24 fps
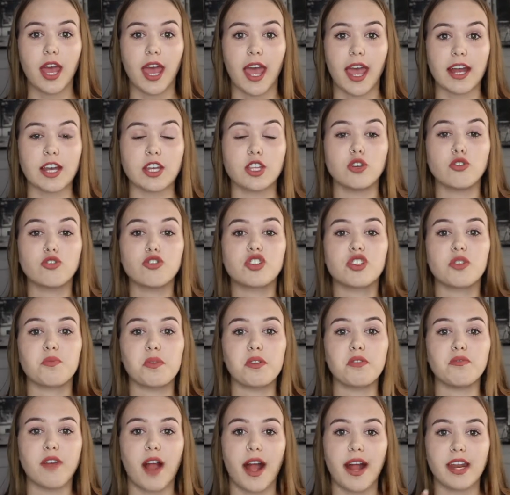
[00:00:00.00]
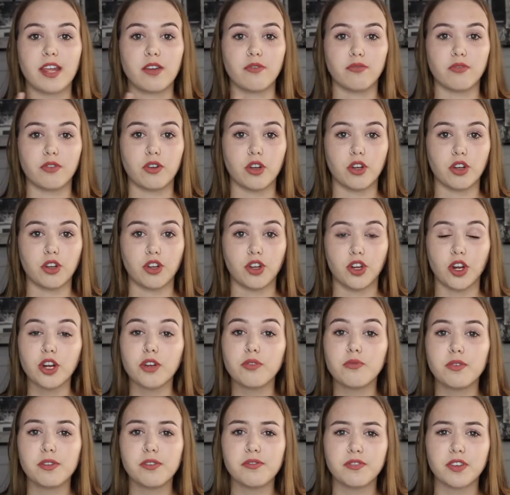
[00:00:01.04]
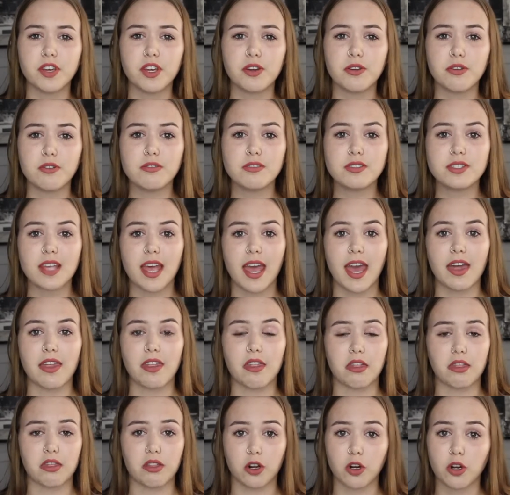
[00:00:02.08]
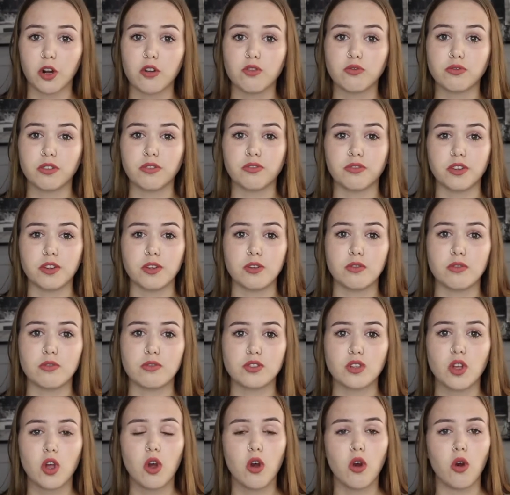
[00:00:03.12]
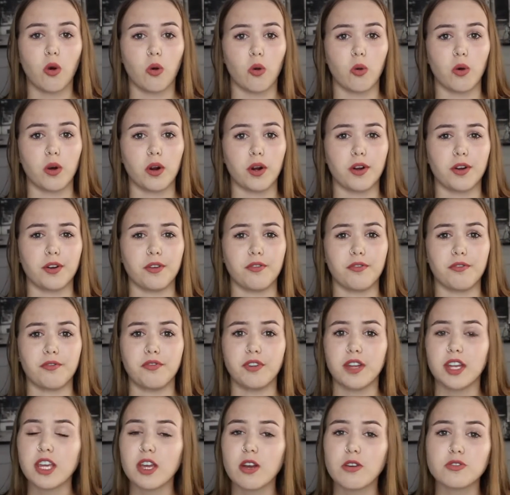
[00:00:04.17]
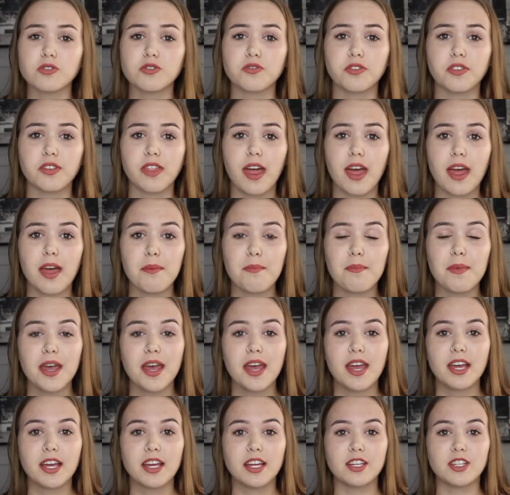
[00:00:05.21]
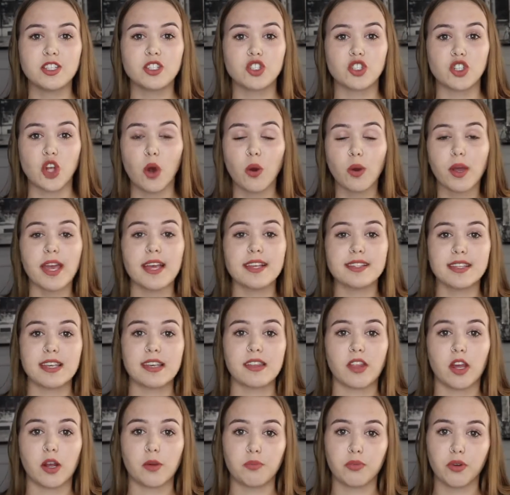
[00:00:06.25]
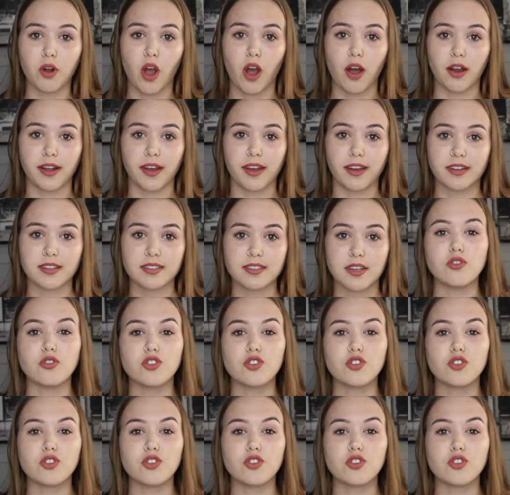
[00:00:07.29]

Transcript: and you should be writing good reviews and thorough reviews or videos for them showcasing their product.